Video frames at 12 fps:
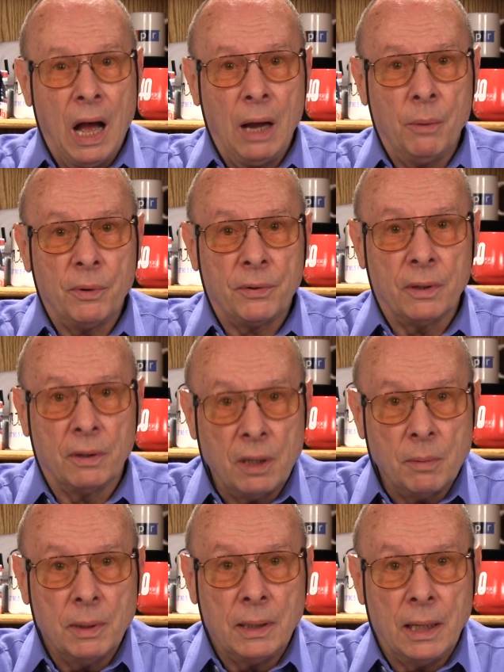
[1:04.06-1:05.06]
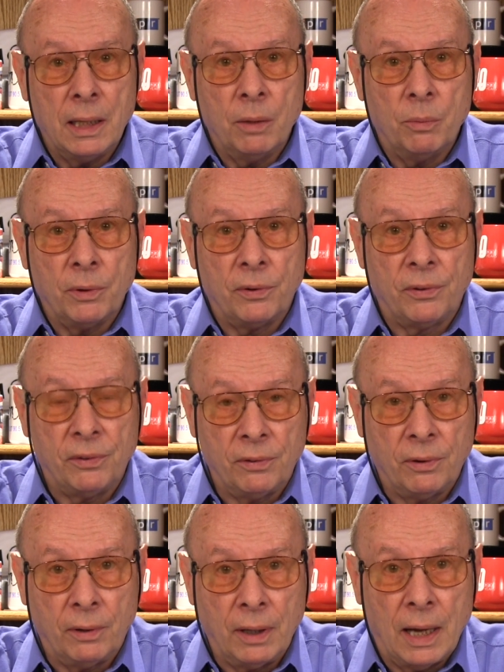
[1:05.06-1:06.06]
I was intimidated with
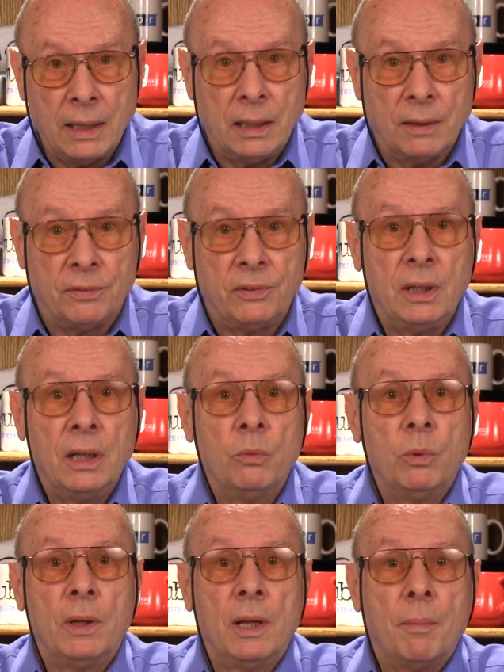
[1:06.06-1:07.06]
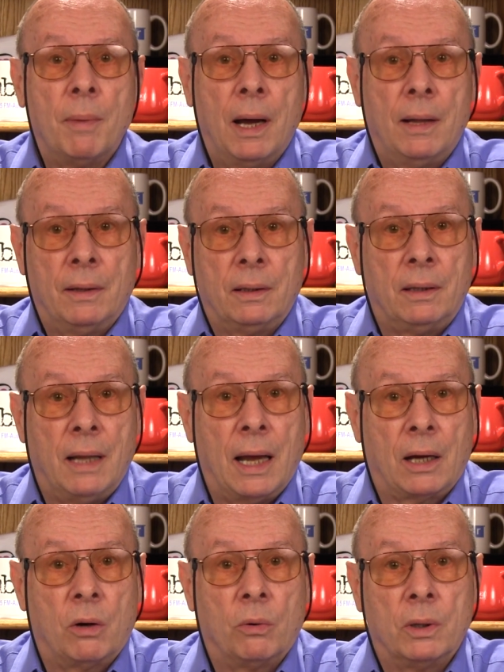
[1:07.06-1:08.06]
the idea of sitting with them on the
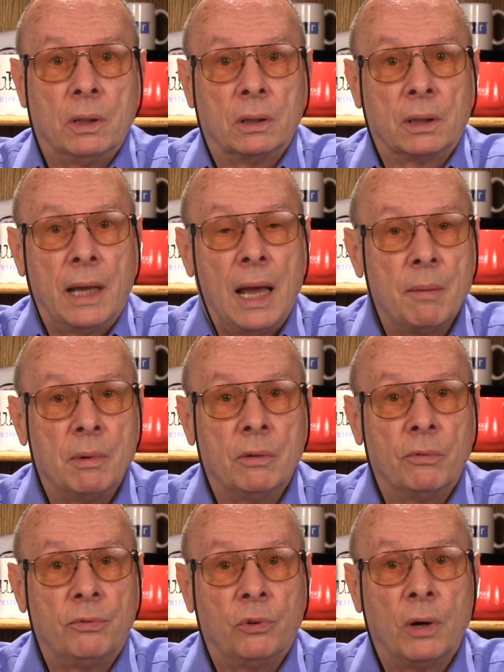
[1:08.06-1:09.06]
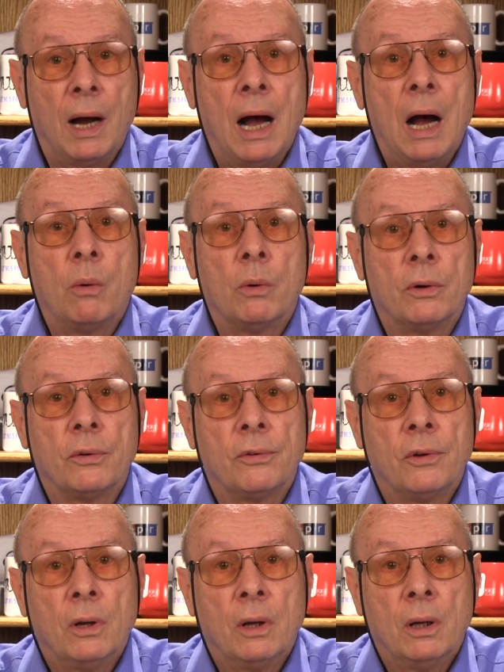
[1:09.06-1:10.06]
deck or in the cabin for
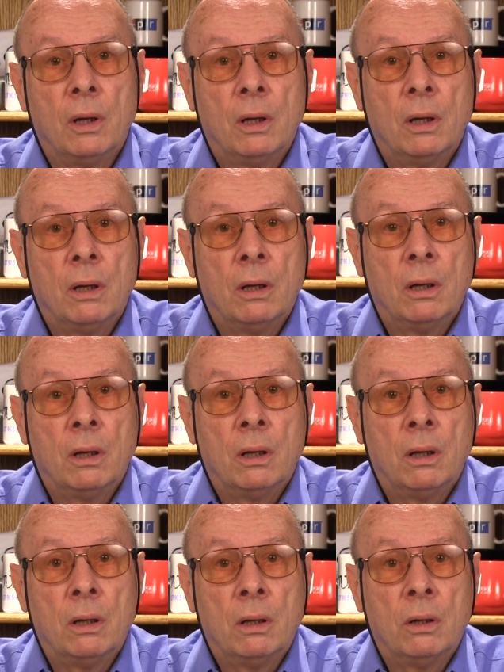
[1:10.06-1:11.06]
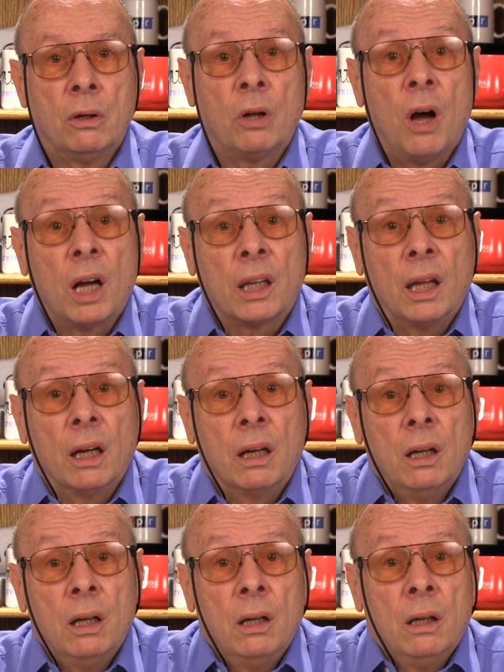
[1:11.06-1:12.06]
hours talking
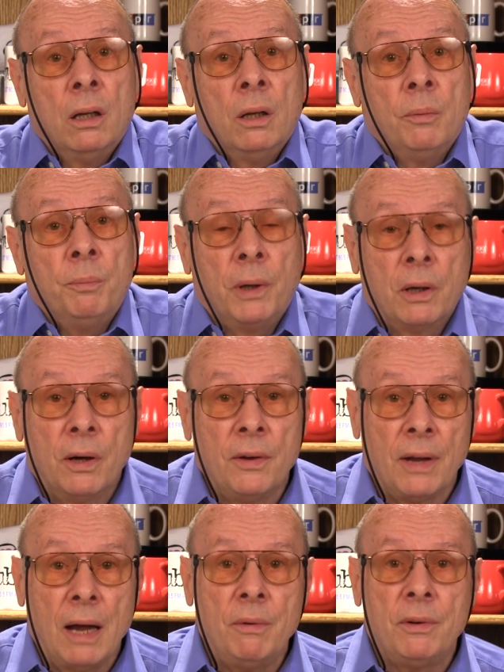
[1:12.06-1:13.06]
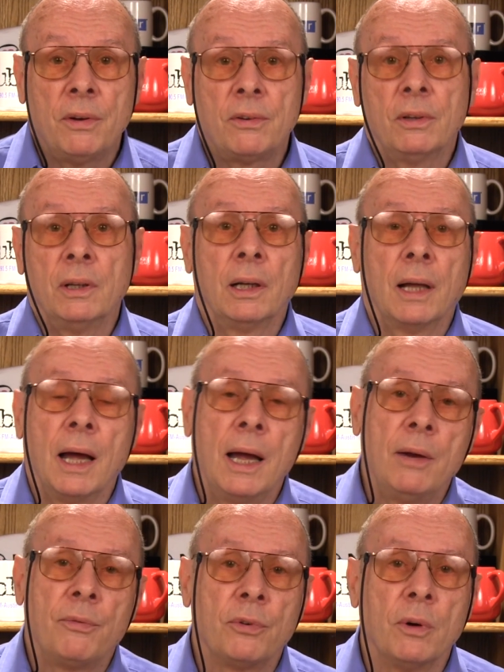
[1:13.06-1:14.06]
because I was just a little
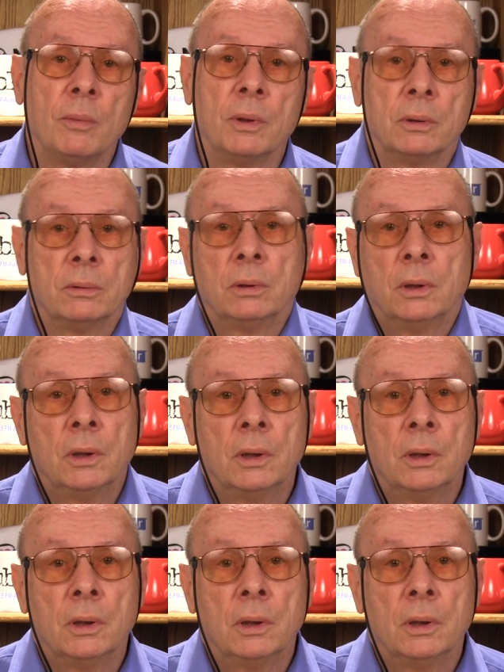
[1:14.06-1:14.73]
guy from a